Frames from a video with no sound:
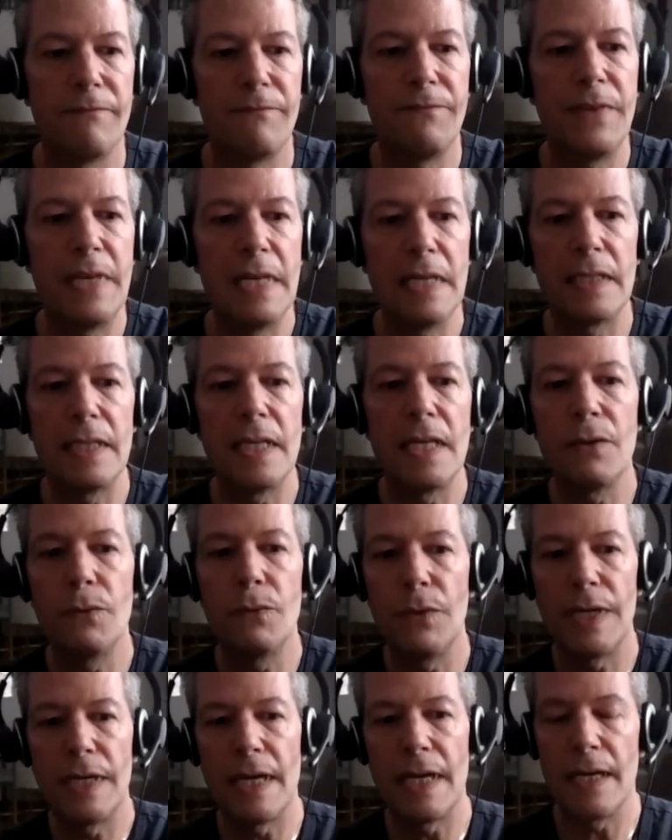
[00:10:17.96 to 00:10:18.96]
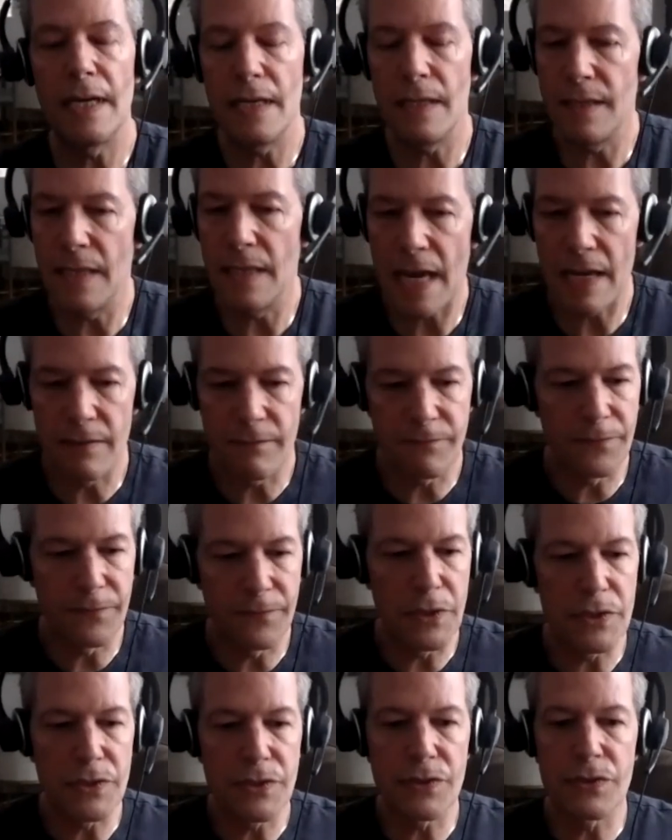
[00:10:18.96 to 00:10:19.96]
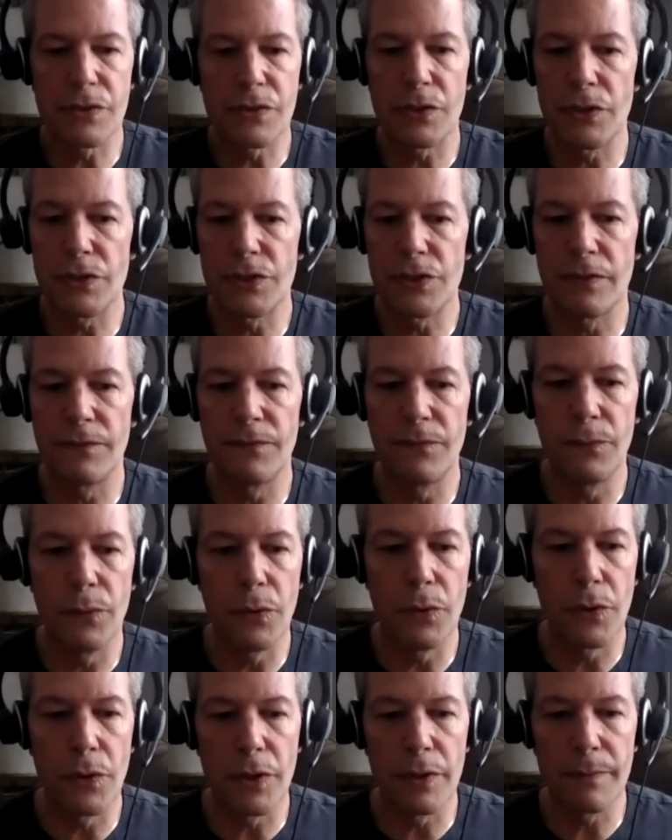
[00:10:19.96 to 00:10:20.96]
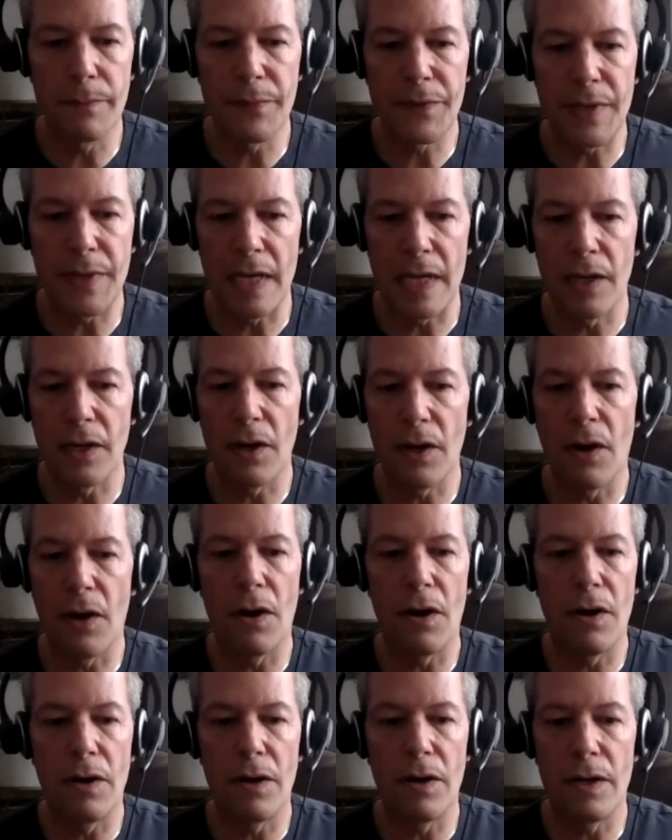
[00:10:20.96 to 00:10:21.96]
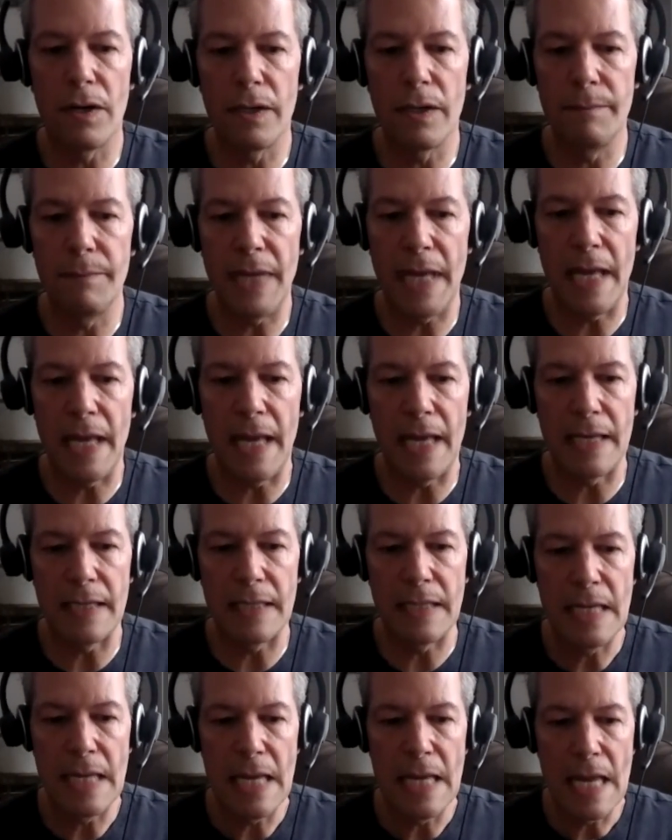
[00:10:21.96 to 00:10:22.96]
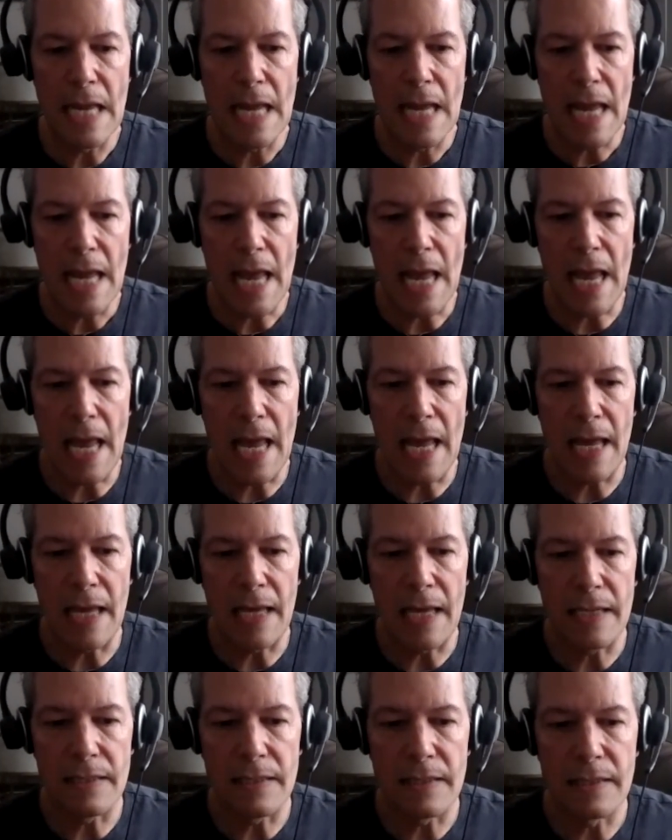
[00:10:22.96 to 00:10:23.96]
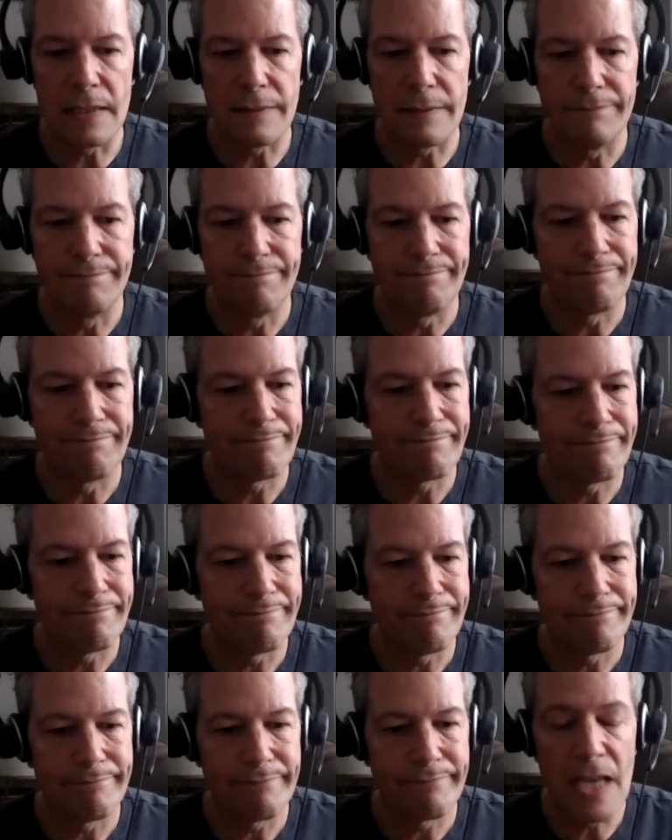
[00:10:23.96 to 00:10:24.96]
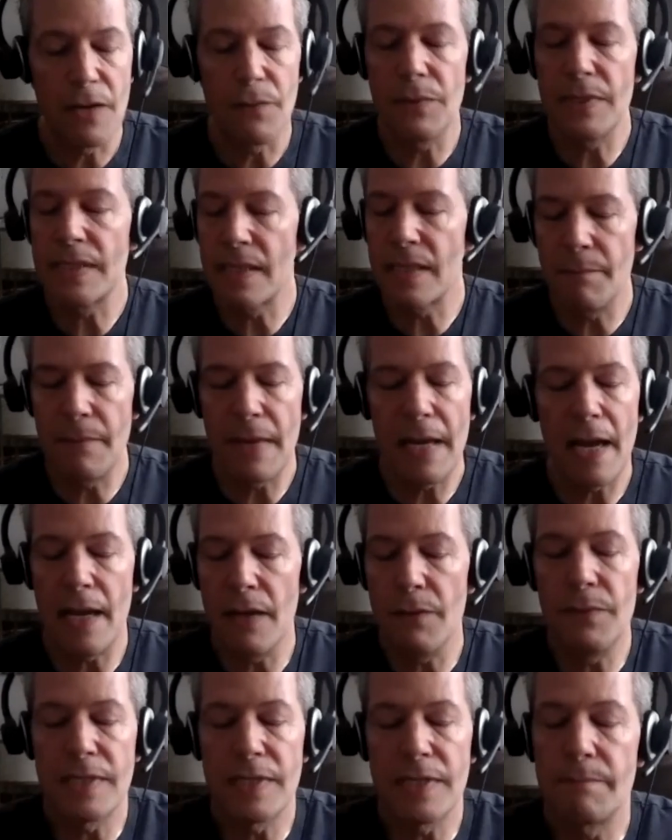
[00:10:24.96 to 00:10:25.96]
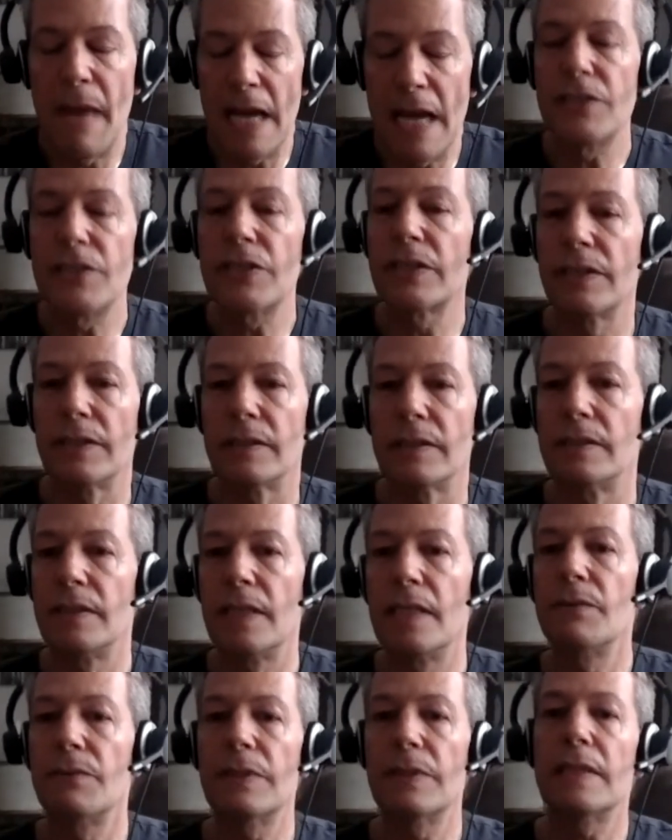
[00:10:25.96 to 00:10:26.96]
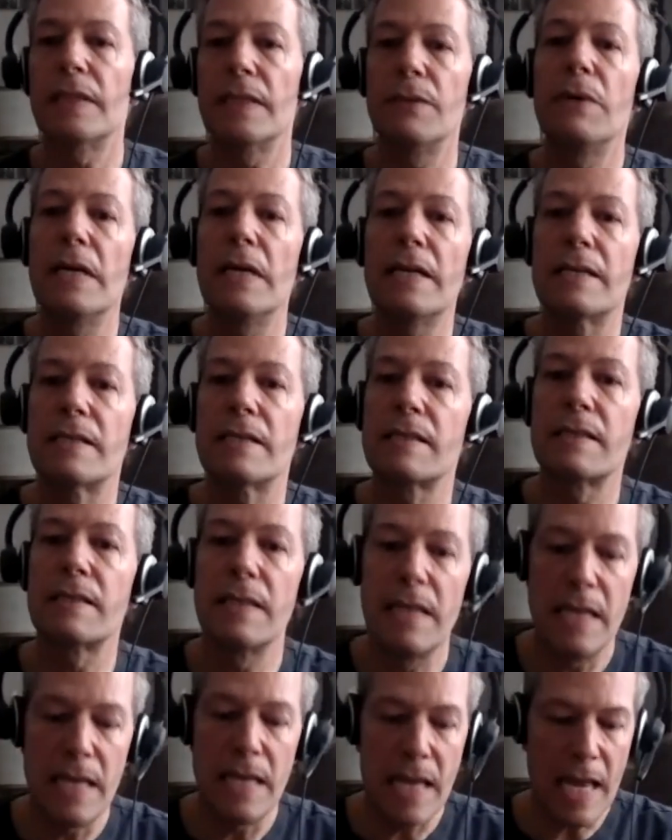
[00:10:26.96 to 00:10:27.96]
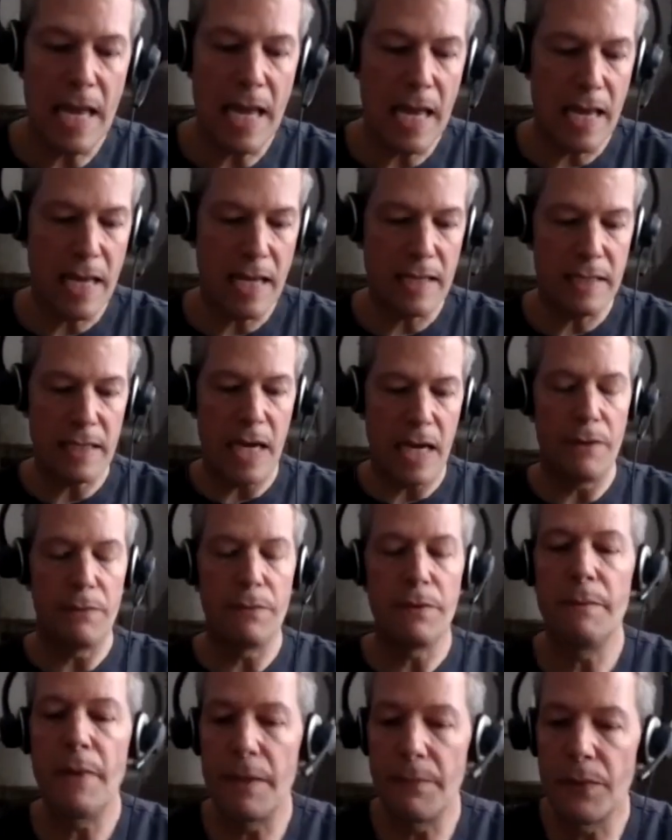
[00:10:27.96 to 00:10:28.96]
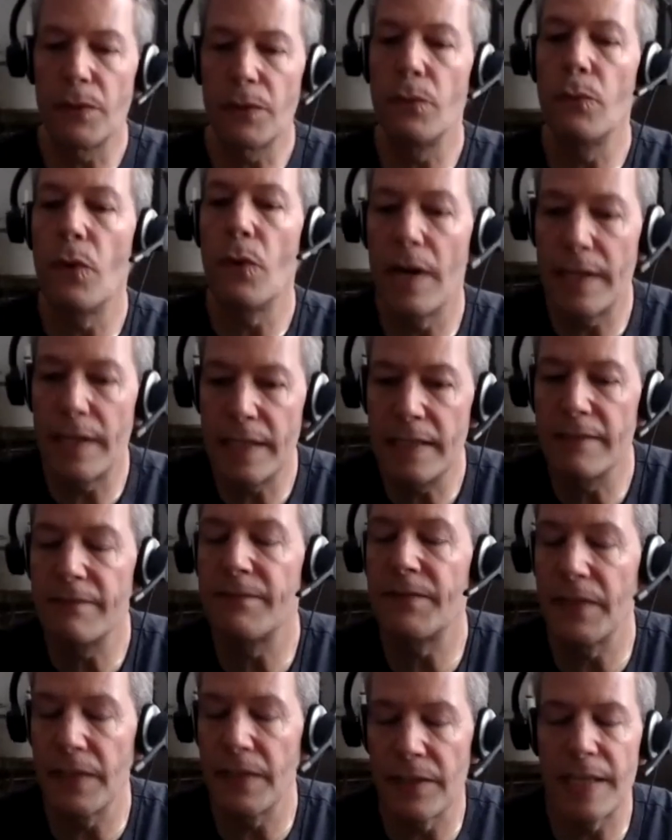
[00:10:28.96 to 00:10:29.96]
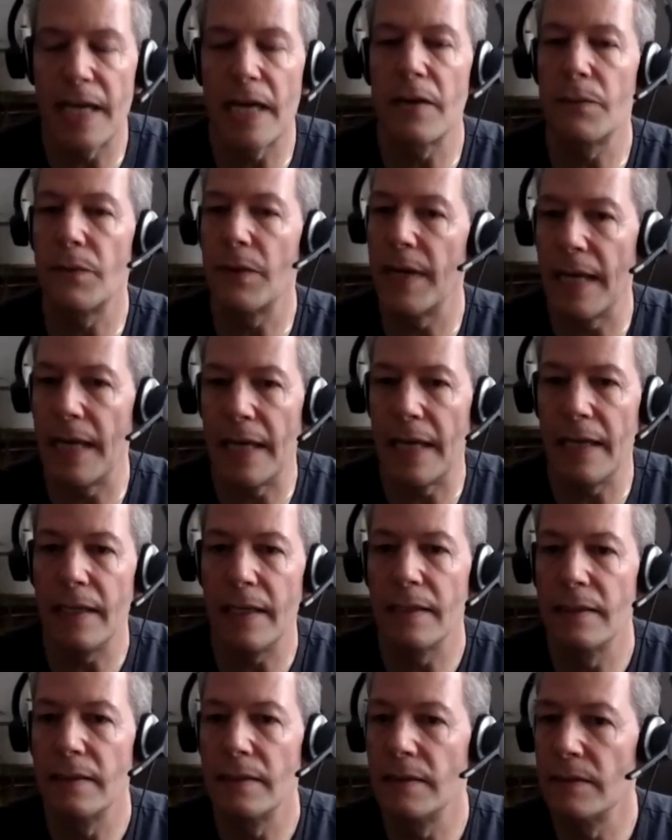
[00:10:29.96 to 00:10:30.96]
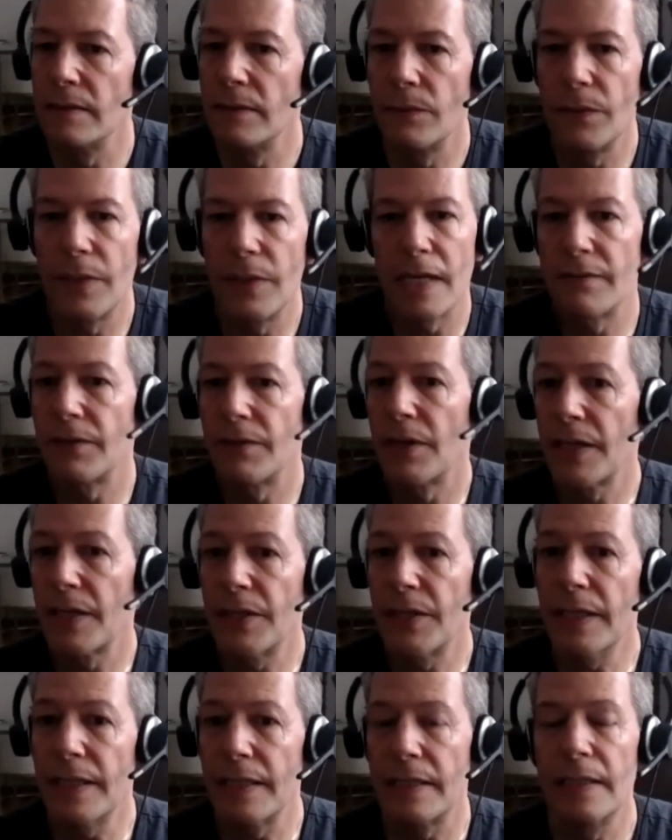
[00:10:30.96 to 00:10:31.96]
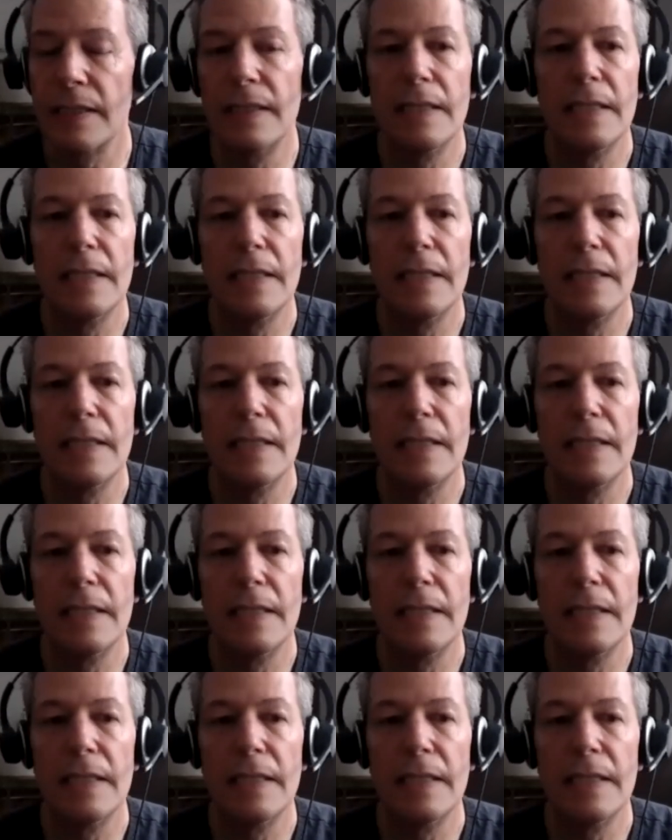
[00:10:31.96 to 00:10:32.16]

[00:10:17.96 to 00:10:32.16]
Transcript: feeling when I, that first surge of warmth and calm and, and, it was a ma- it was magical it really was and I remember wanting to feel that way whenever I could.